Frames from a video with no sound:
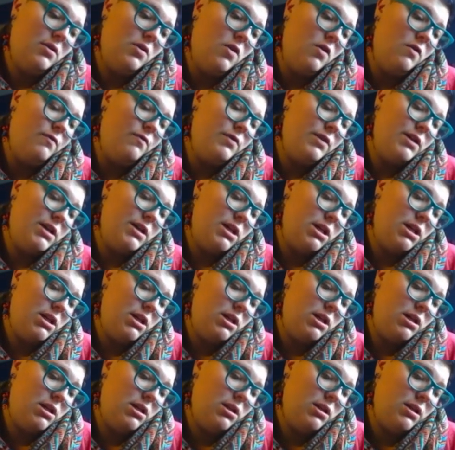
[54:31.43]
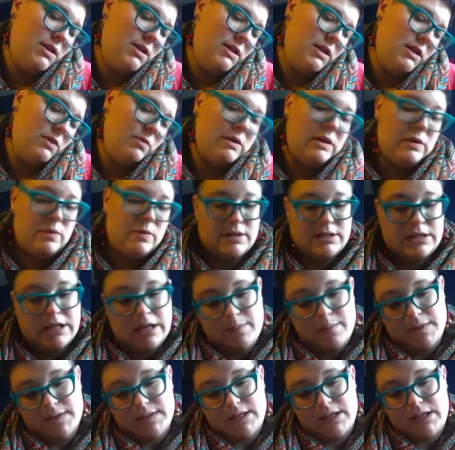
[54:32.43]
Hopefully, let's see, wait, what
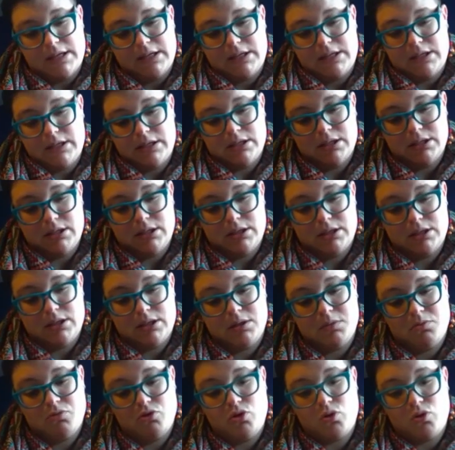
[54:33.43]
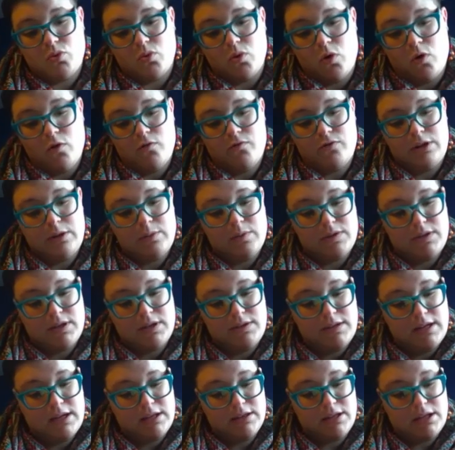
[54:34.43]
time is it? Ooh, hopefully
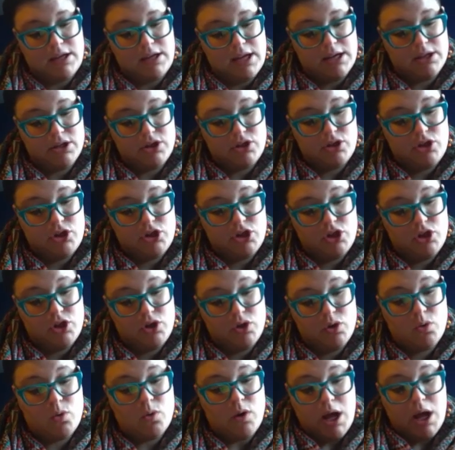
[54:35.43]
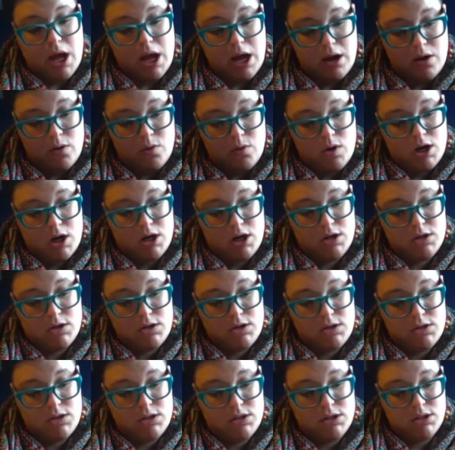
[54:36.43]
within like the next 2
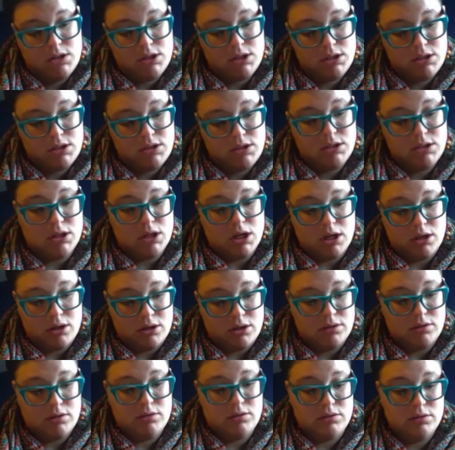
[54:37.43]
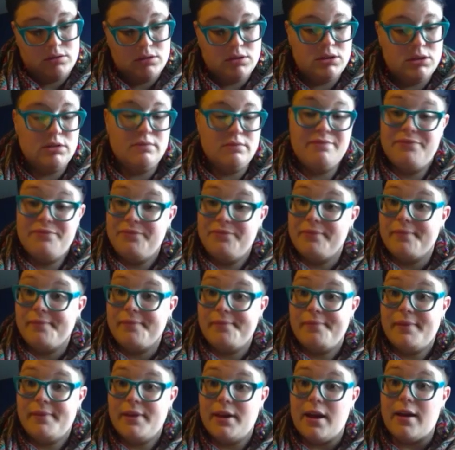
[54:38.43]
hours. So,
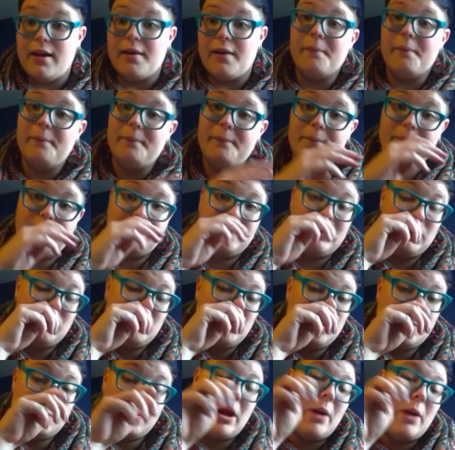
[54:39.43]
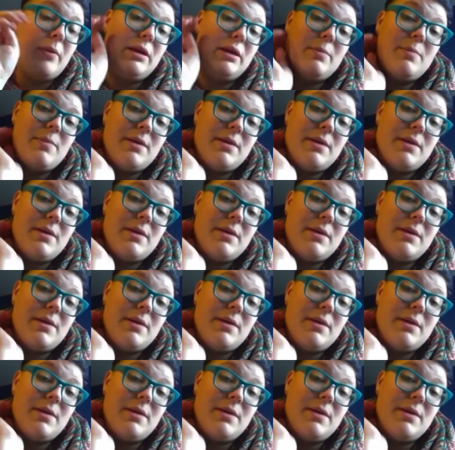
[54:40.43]
yeah. This will probably